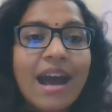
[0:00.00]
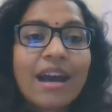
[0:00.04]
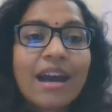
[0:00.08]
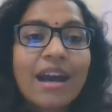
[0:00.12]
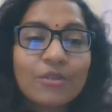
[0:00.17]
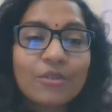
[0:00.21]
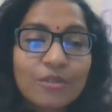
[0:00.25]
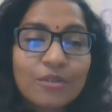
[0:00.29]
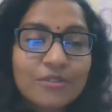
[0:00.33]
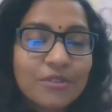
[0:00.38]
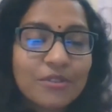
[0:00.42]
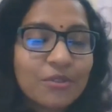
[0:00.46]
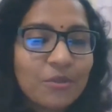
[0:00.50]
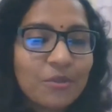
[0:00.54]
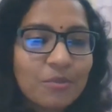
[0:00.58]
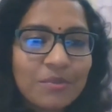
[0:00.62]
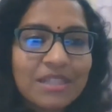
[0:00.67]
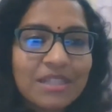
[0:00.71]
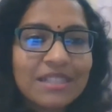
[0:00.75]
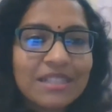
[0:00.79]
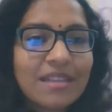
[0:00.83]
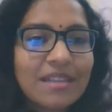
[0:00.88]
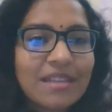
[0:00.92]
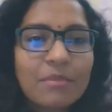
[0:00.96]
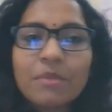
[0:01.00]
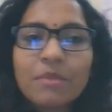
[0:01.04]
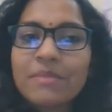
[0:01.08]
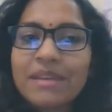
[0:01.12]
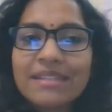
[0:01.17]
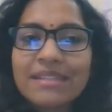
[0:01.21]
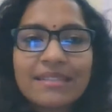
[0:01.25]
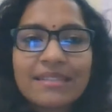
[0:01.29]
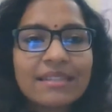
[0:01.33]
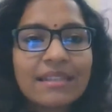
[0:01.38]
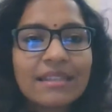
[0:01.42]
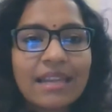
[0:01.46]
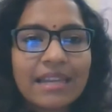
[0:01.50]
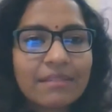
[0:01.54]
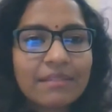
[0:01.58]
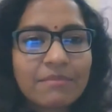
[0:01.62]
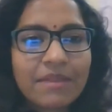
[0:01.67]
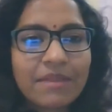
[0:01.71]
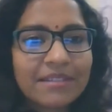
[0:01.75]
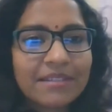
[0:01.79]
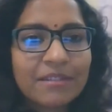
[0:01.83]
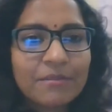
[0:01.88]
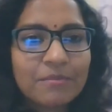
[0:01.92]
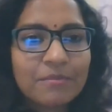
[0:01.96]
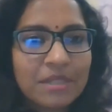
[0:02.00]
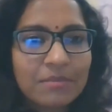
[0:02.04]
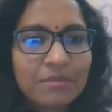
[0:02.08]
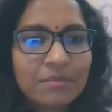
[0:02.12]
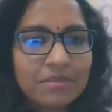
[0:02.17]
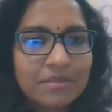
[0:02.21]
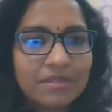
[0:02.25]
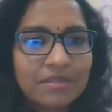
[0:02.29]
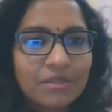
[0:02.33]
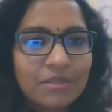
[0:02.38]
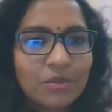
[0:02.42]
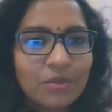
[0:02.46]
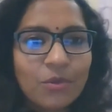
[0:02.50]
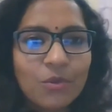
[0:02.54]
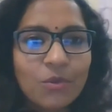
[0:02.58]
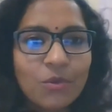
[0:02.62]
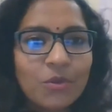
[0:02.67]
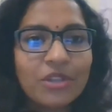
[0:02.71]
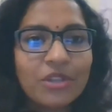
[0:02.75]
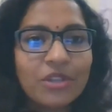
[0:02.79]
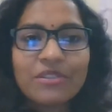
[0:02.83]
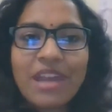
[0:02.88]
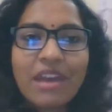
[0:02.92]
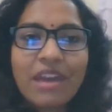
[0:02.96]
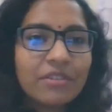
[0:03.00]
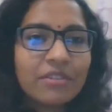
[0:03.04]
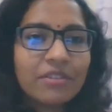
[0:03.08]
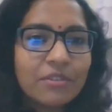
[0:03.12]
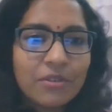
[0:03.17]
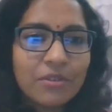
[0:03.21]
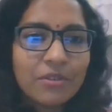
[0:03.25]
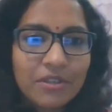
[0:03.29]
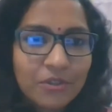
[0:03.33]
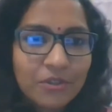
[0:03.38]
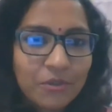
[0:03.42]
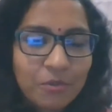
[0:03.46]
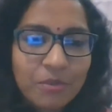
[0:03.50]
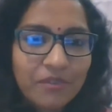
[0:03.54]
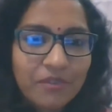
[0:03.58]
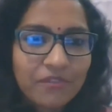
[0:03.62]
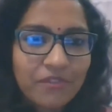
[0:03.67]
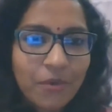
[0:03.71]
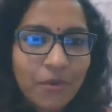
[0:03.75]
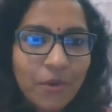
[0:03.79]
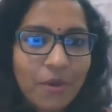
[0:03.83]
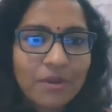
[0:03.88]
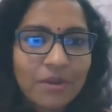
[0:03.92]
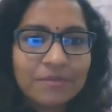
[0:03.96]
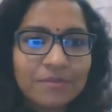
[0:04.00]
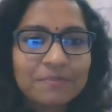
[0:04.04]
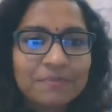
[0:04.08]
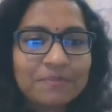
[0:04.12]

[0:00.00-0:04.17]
and also you meet some amazing like-minded people who you never knew before,